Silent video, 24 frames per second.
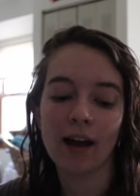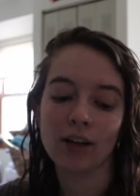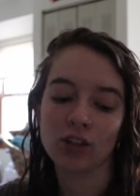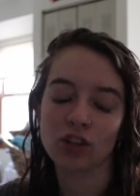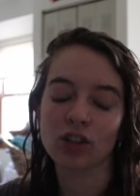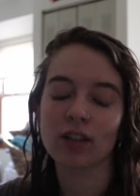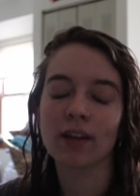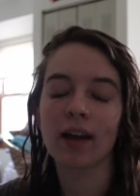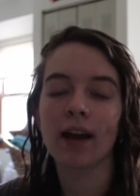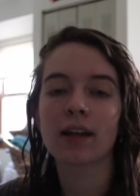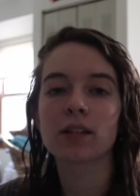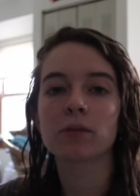
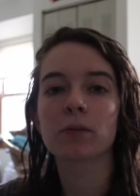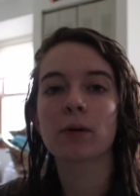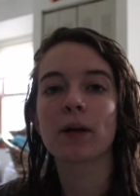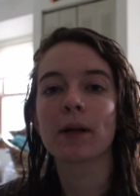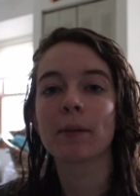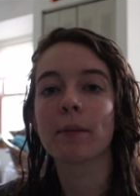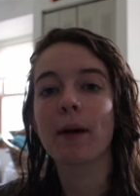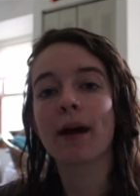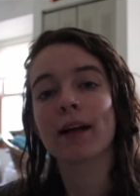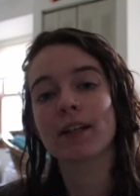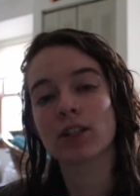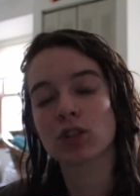Actually, yeah, it's
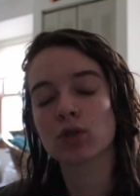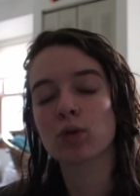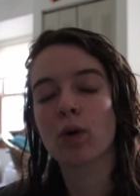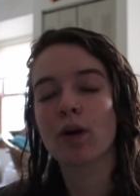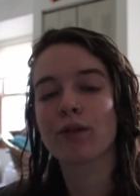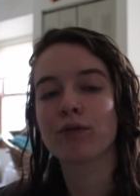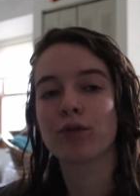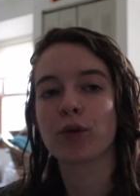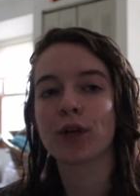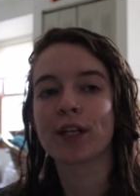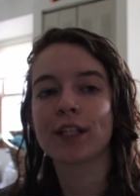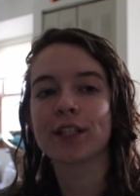pretty bad. It's
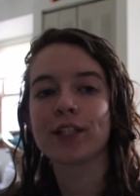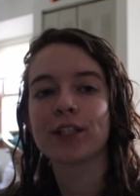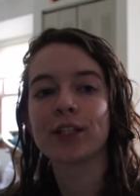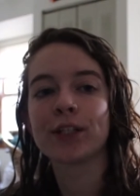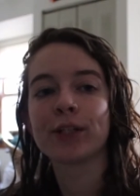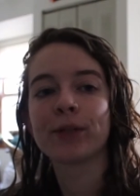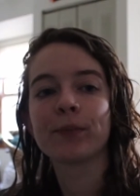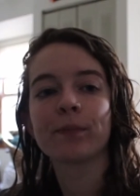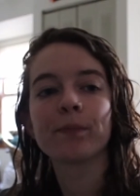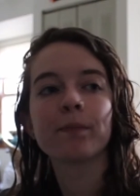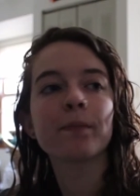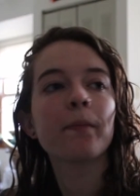
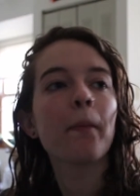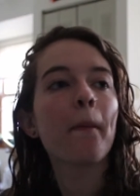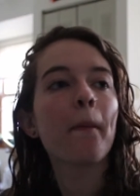1242.